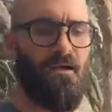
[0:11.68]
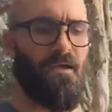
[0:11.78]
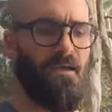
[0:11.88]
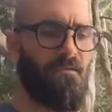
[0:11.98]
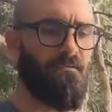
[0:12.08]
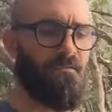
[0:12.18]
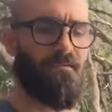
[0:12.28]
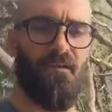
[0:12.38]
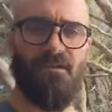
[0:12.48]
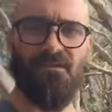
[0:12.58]
and
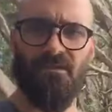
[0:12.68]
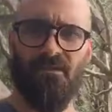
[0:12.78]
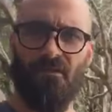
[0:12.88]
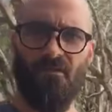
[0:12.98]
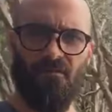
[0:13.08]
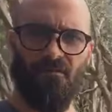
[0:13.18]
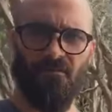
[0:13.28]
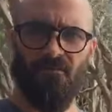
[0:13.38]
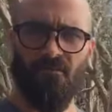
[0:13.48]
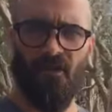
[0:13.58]
easier on
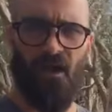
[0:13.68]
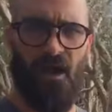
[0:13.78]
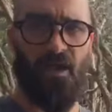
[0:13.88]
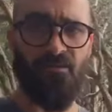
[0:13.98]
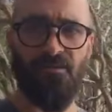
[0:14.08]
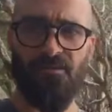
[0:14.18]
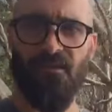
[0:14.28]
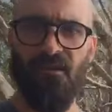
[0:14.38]
the eyes.